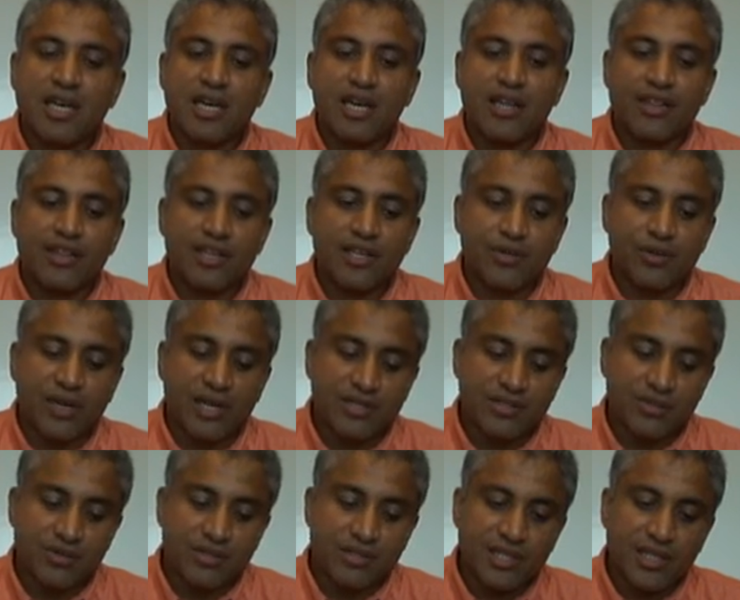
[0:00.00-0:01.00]
and then you
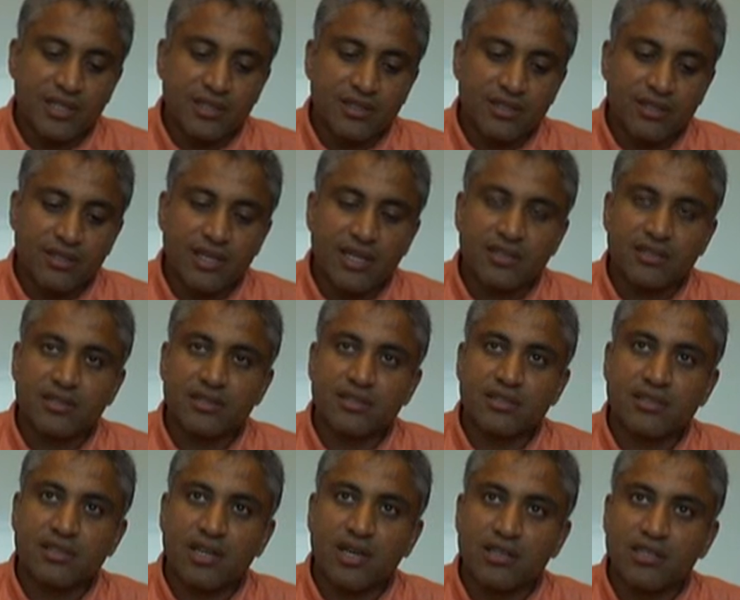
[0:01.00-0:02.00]
associate that
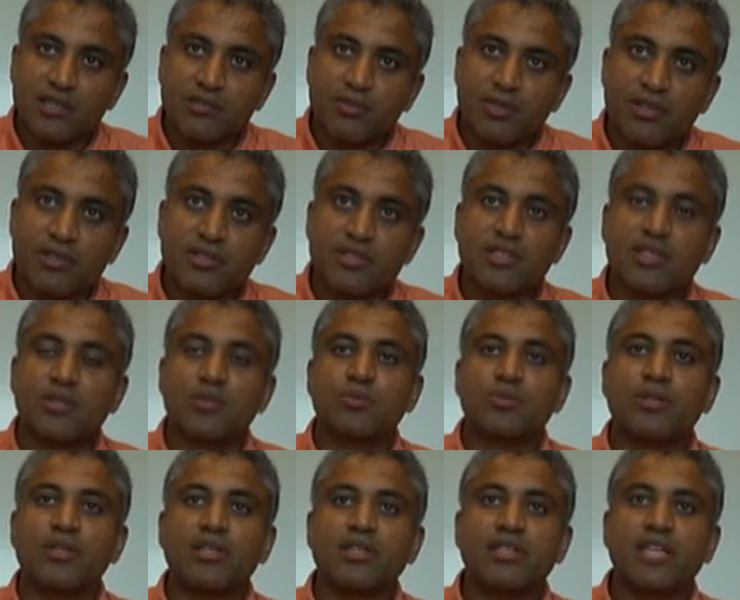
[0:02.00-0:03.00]
audit policy
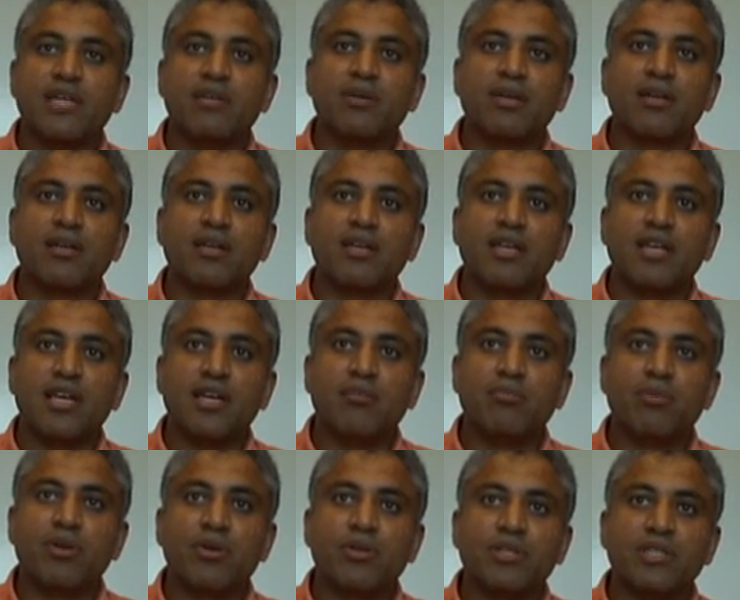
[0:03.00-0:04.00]
with the table
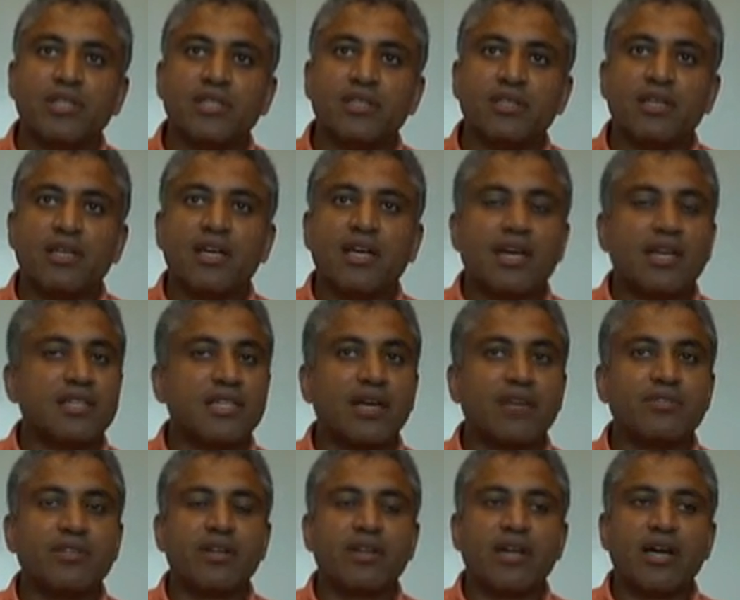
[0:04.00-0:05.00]
employee. And
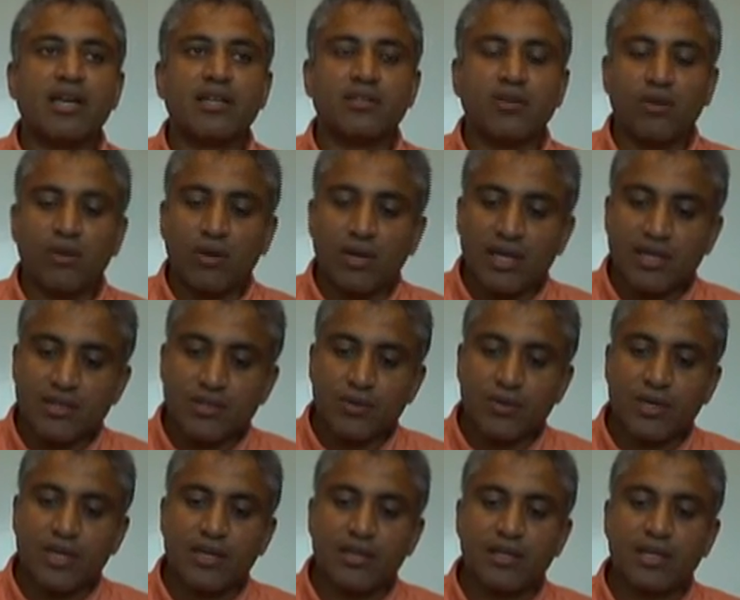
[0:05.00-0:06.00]
after that, all
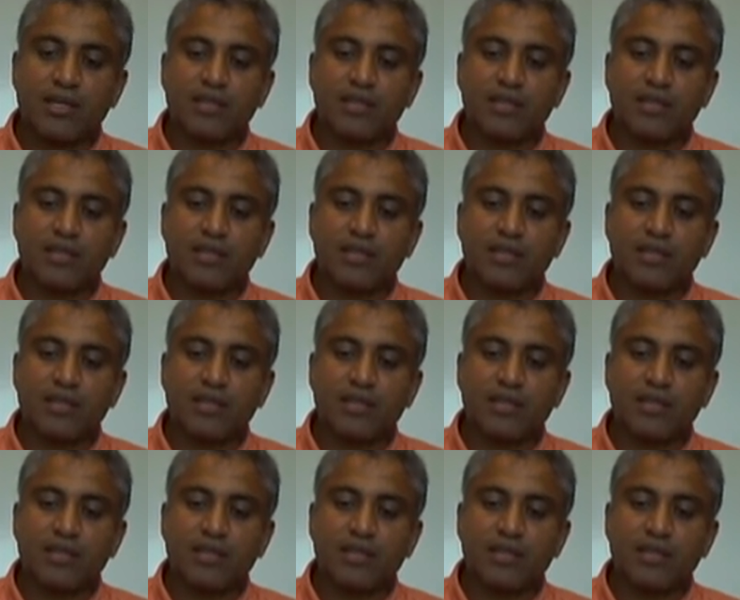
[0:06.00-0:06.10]
SQL